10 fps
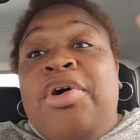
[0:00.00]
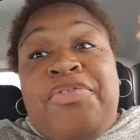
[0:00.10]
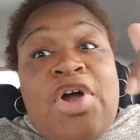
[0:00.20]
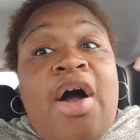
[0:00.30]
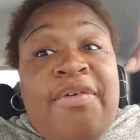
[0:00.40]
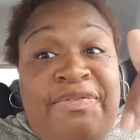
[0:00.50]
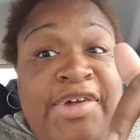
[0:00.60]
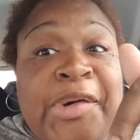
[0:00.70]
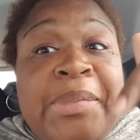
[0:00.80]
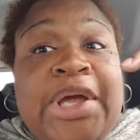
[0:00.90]
if y'all can
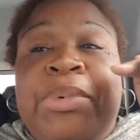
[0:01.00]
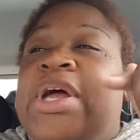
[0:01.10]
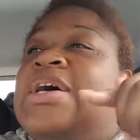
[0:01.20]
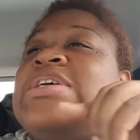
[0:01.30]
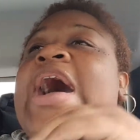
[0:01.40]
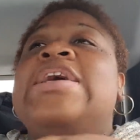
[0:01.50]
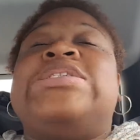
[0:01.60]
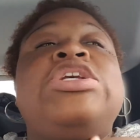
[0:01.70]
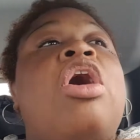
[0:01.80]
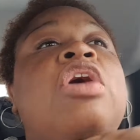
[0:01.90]
feel me because I
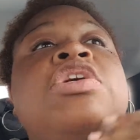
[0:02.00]
see all